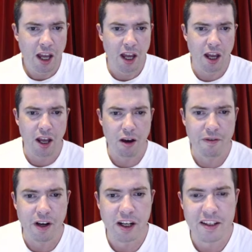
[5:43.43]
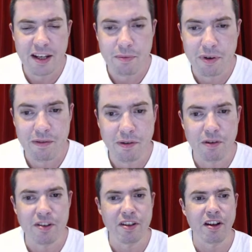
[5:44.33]
of her contemporary
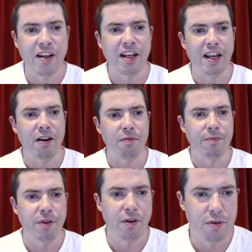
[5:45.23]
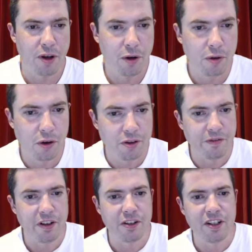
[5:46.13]
Florence Nightingale, whose own
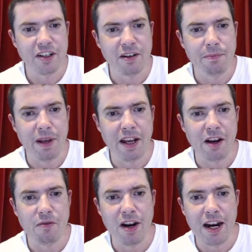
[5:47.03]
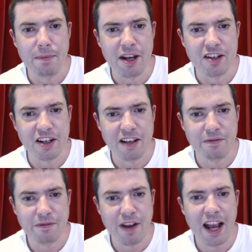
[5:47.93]
controversies are rarely mentioned. In
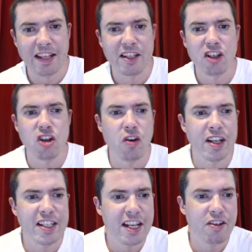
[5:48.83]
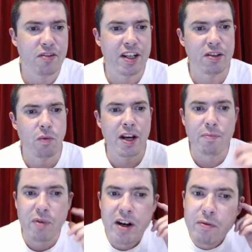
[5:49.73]
fact, during centuries when
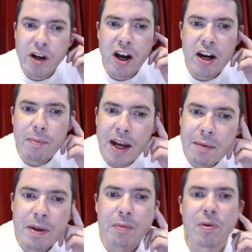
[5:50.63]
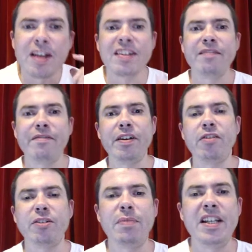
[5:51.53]
Britain regarded black people as an inferior
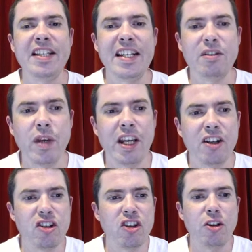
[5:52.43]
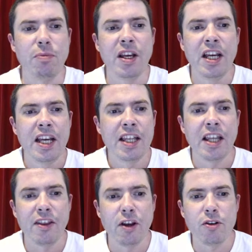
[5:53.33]
species, we can assume
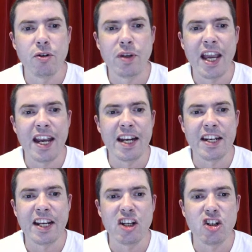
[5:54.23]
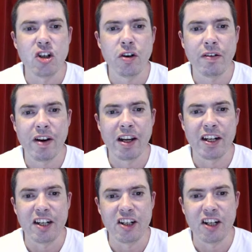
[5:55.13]
that those who gained enduring
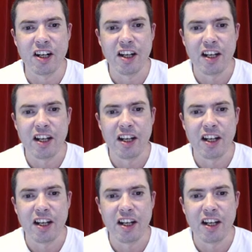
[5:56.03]
recognition